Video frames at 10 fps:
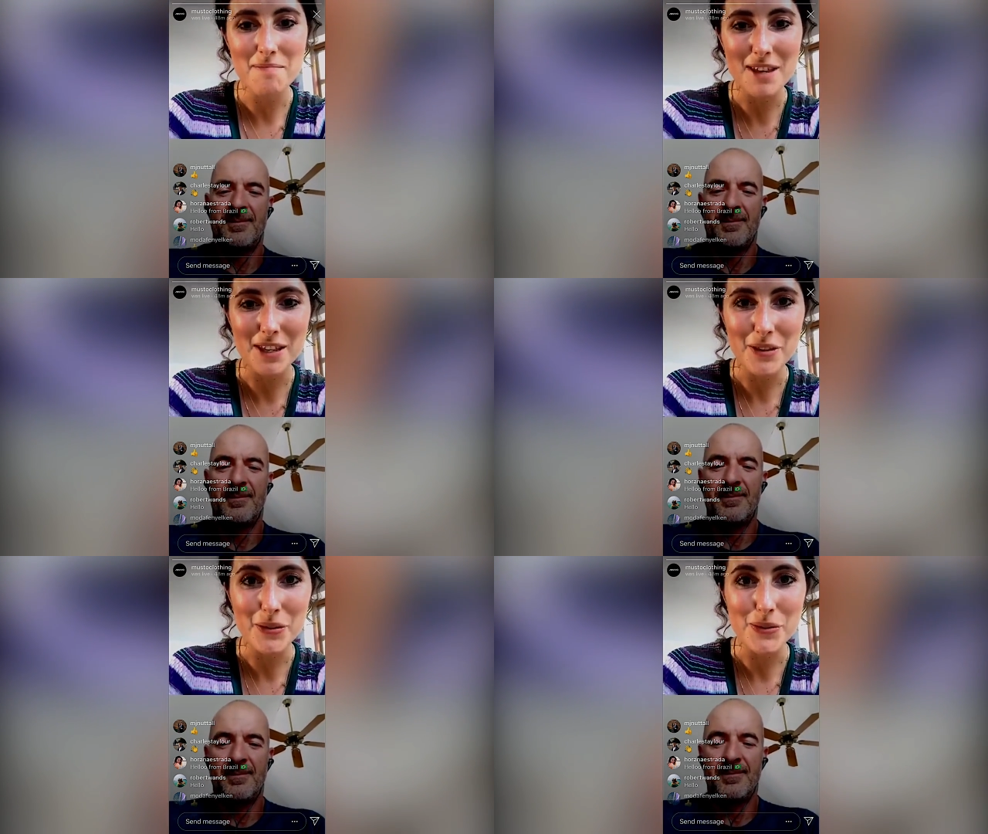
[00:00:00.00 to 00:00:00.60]
Speaker 1: those
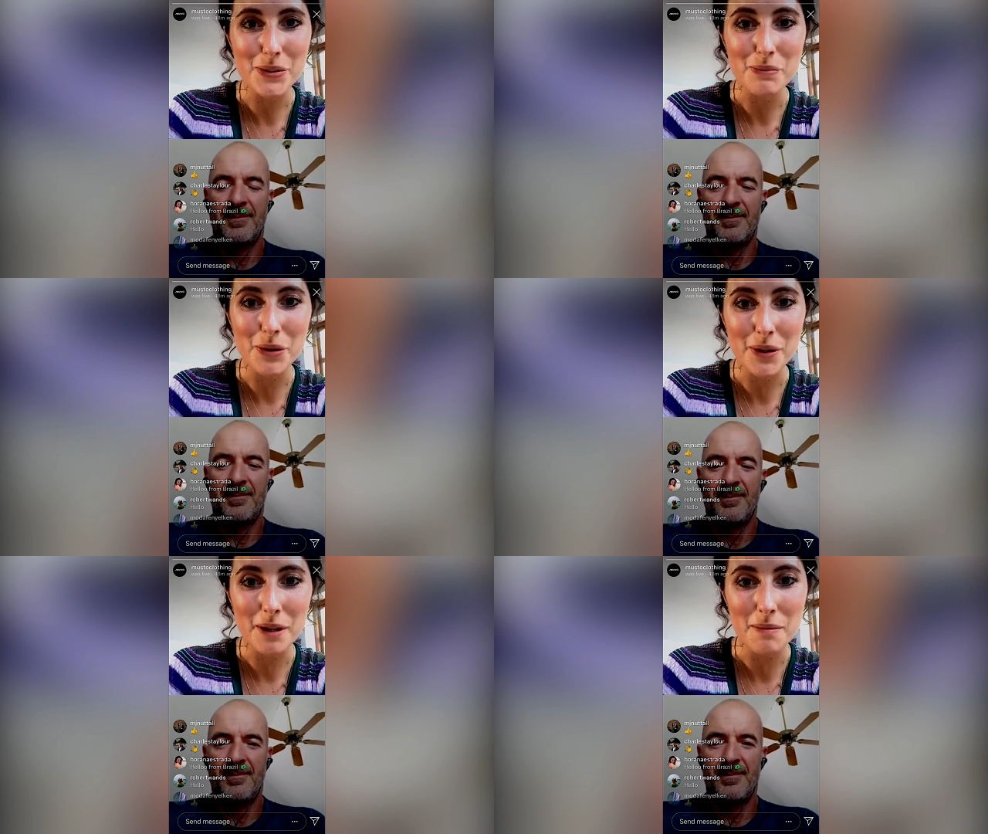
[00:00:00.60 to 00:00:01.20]
small
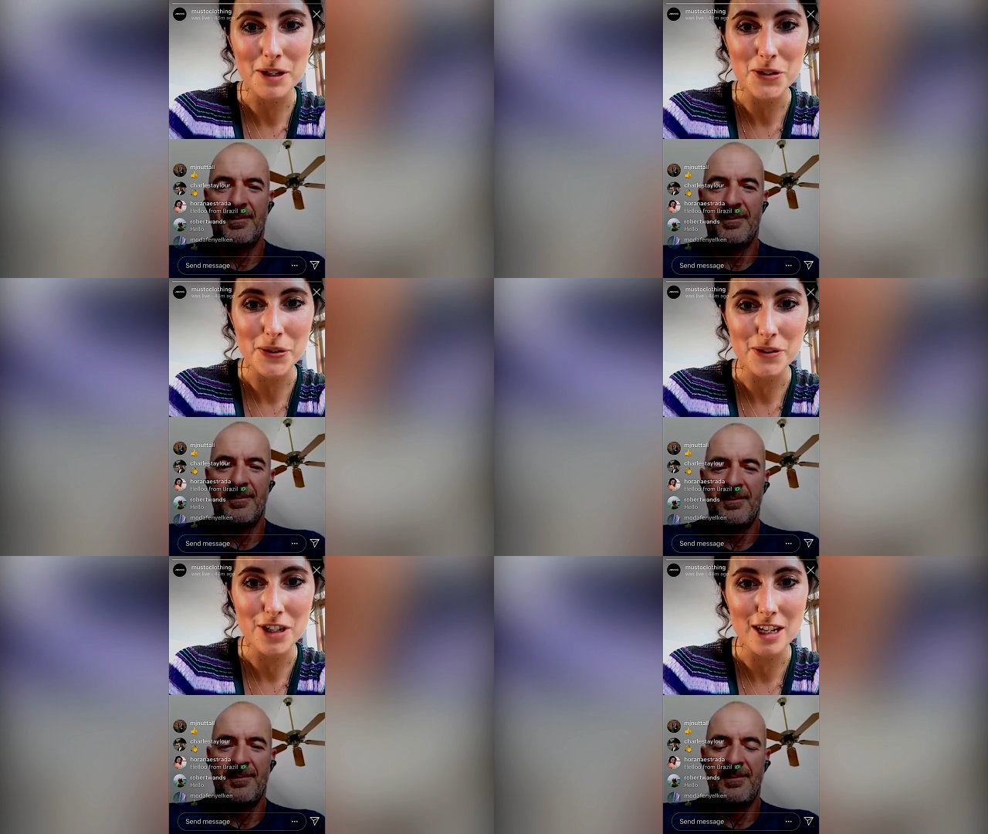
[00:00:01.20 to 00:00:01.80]
habitual
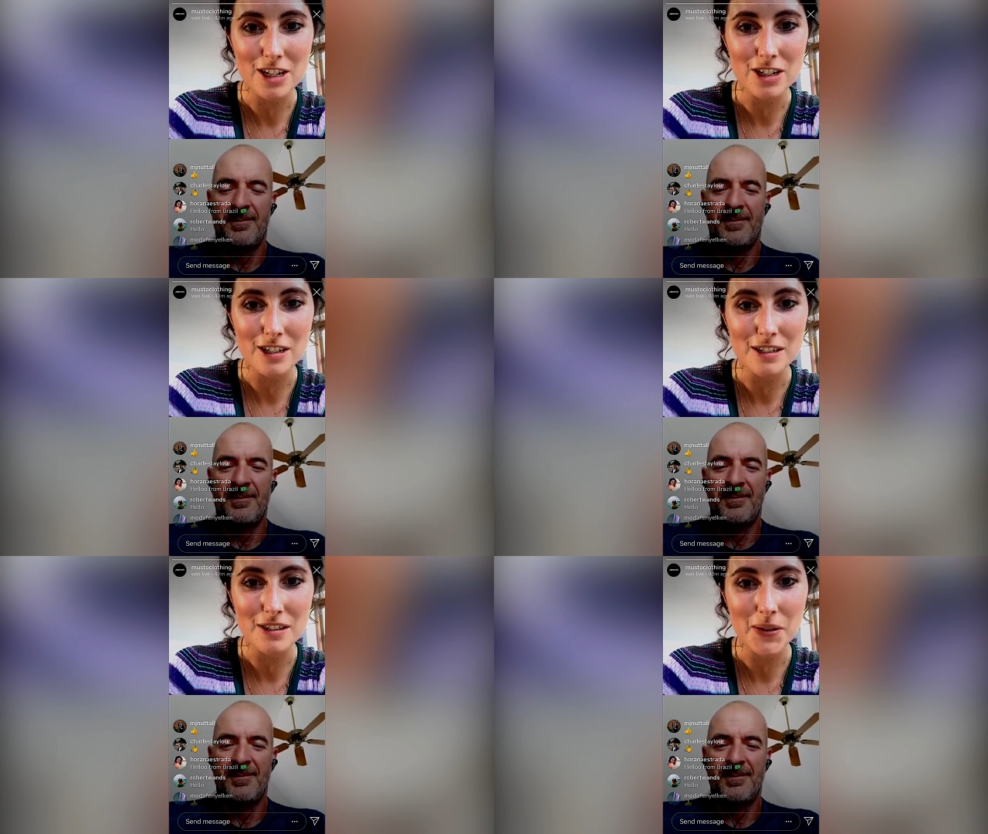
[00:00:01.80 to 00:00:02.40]
changes.
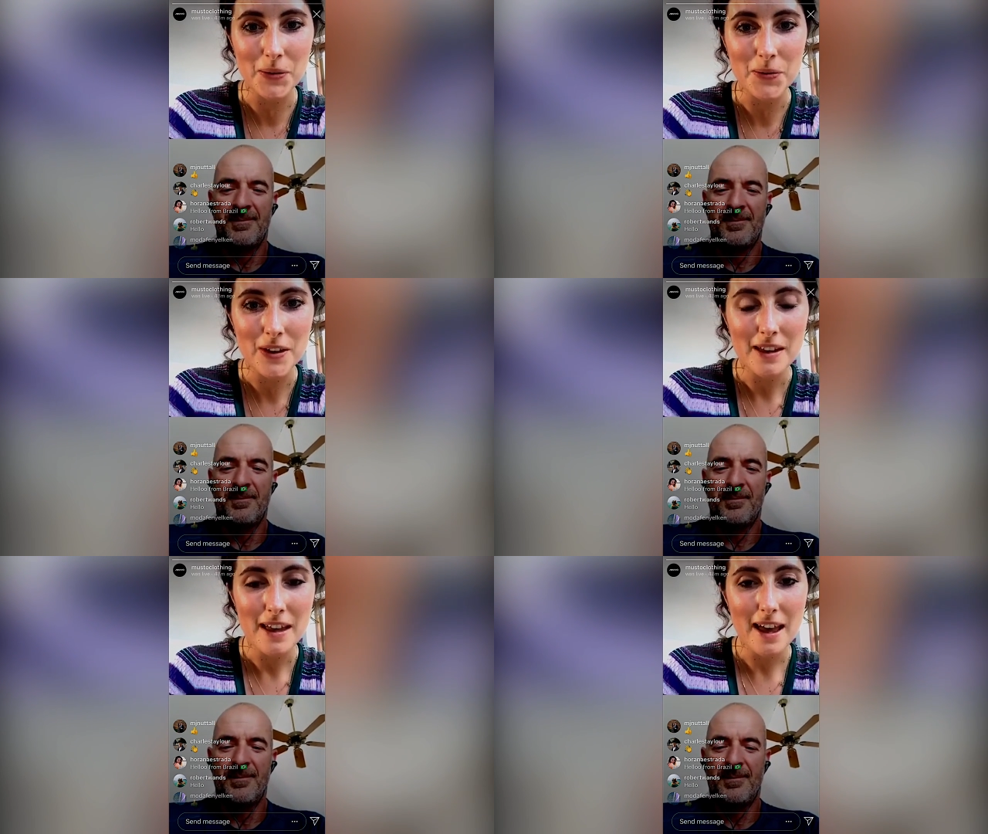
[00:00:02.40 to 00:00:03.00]
So
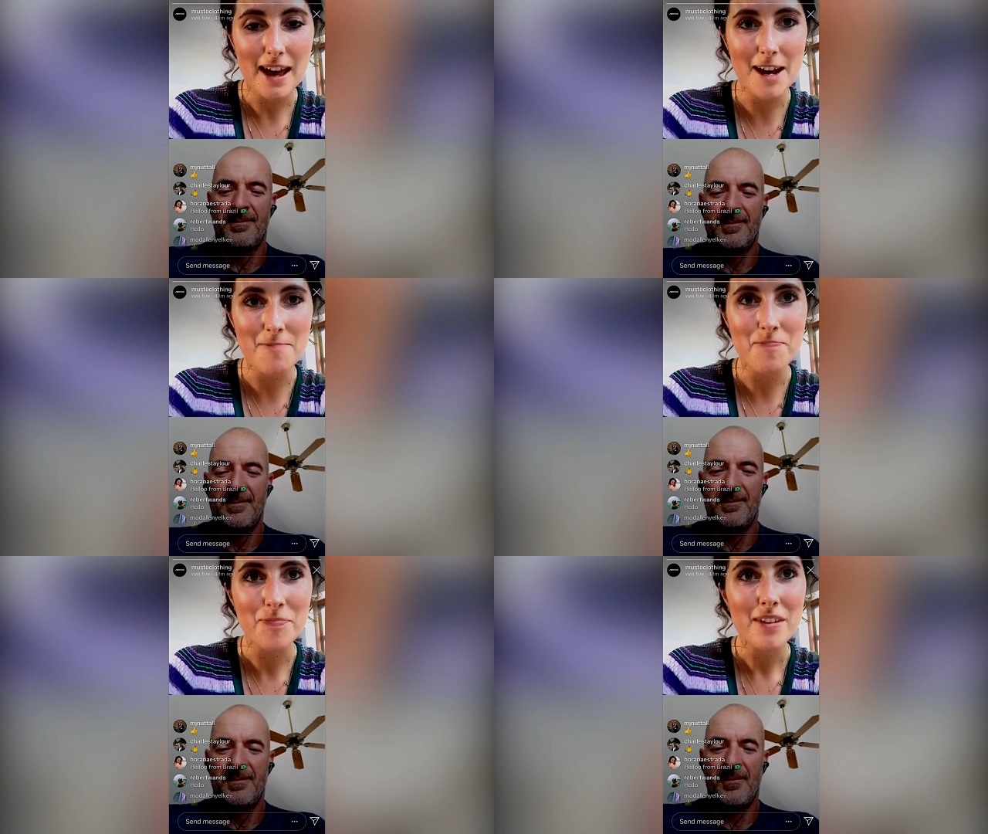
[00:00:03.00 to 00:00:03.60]
um
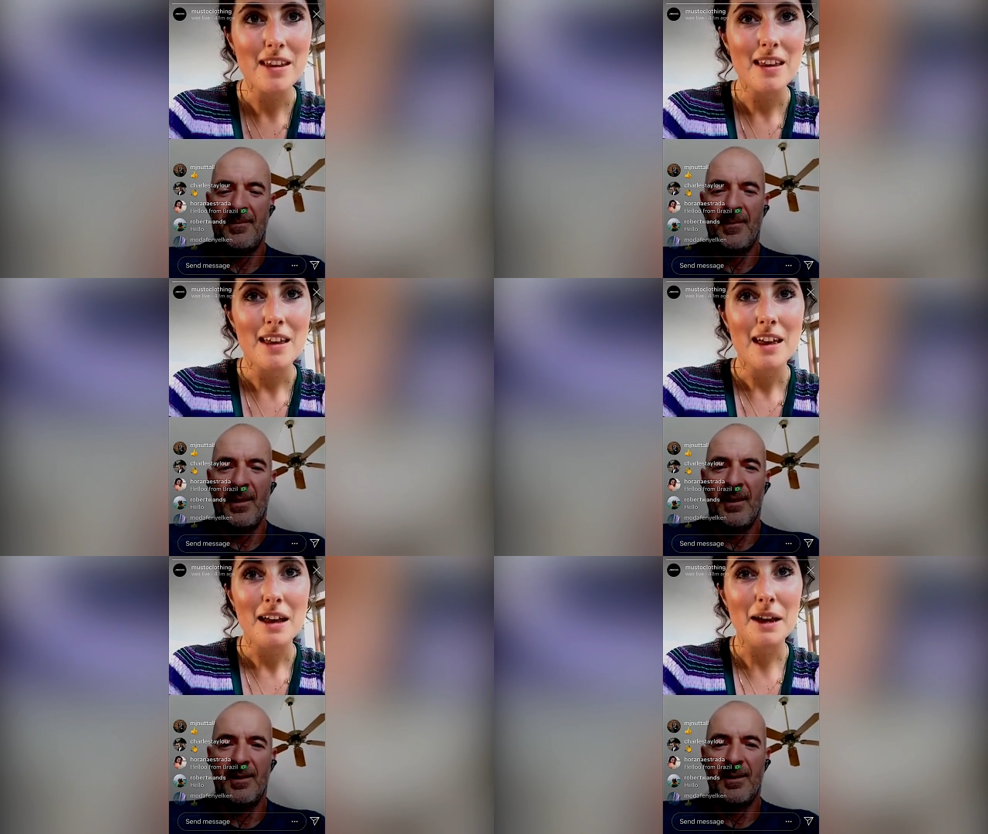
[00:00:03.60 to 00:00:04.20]

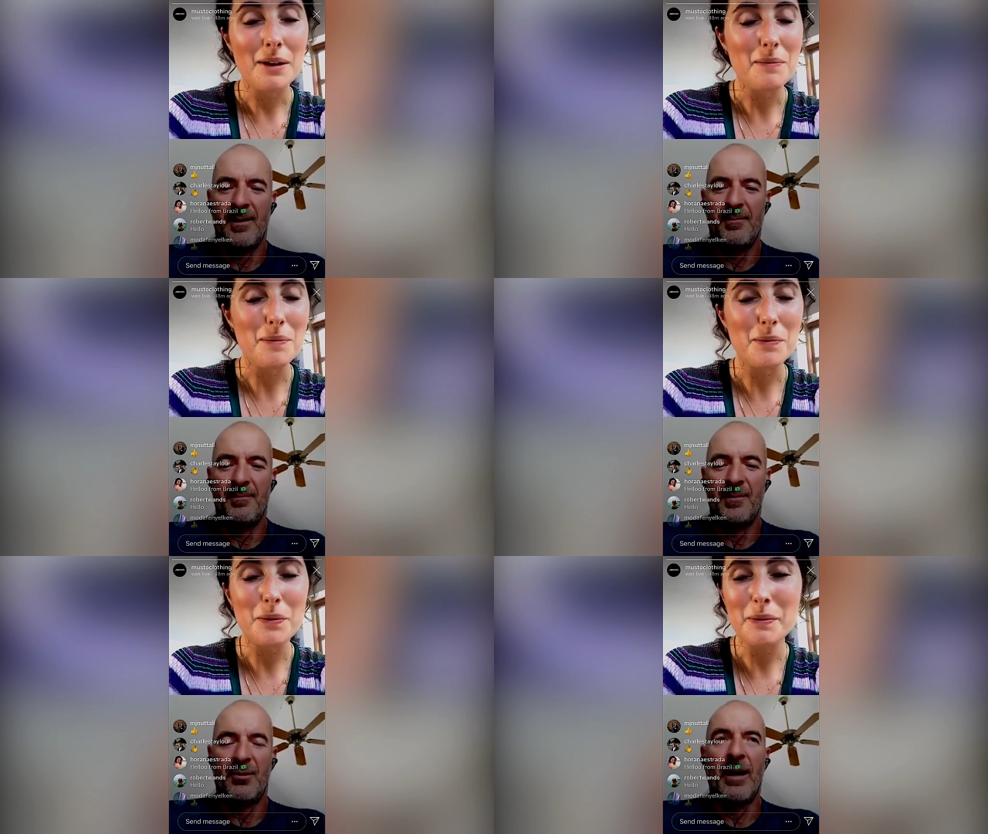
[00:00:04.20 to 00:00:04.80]
Um,
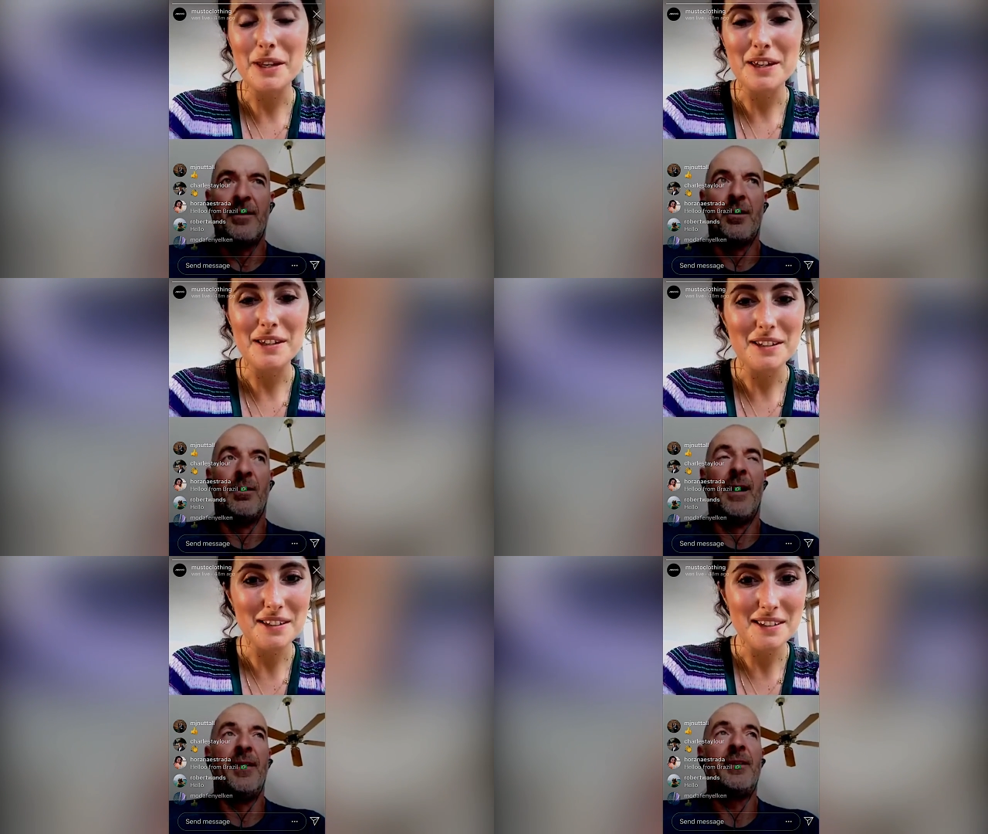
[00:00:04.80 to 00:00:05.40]
Speaker 2: trying to, I
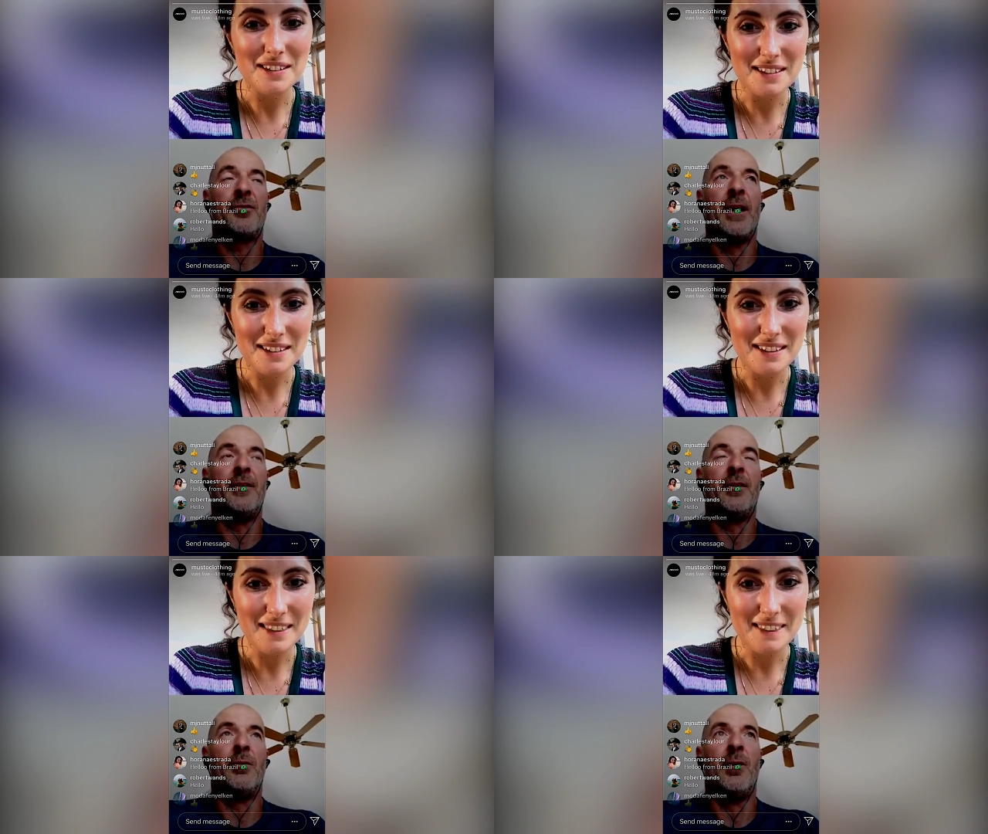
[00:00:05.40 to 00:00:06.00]
think trying to,
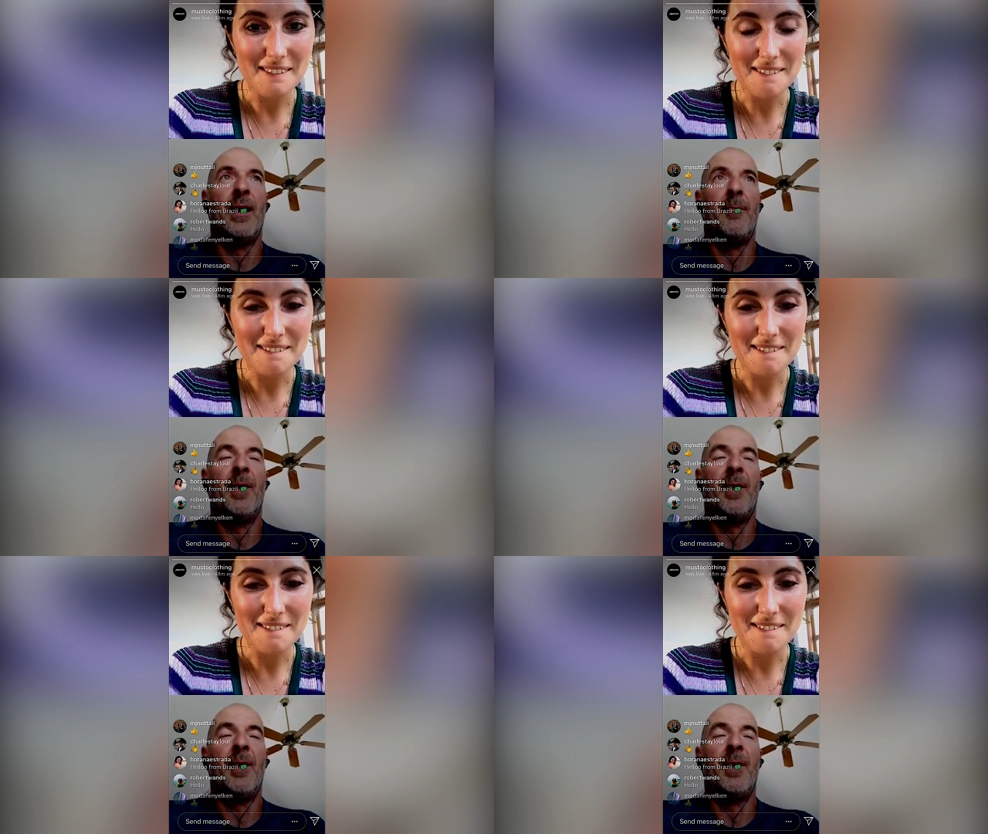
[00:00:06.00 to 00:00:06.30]
um, I'm